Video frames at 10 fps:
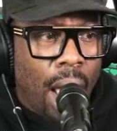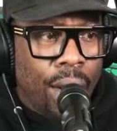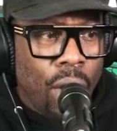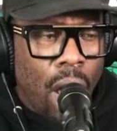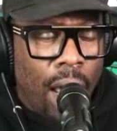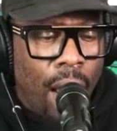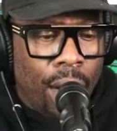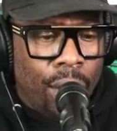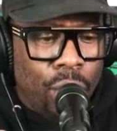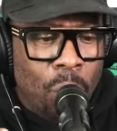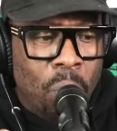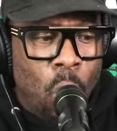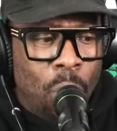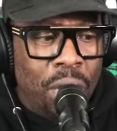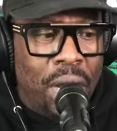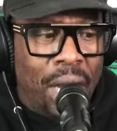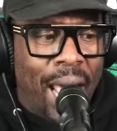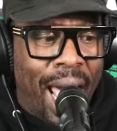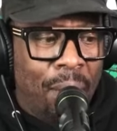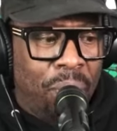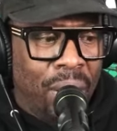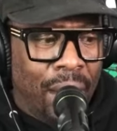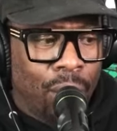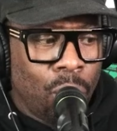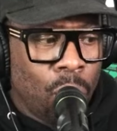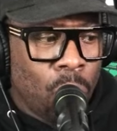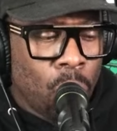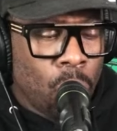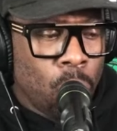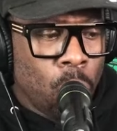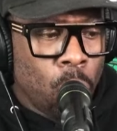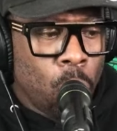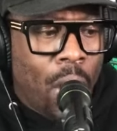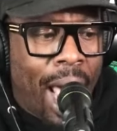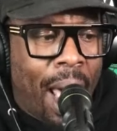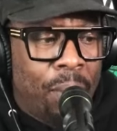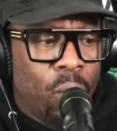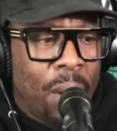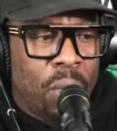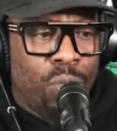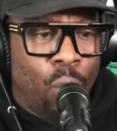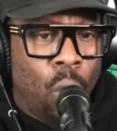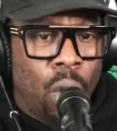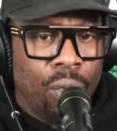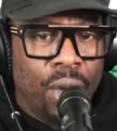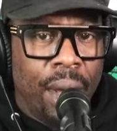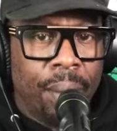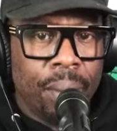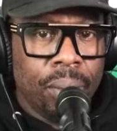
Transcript: You know, right. I, the moment that it happened, like what happened right before, fam?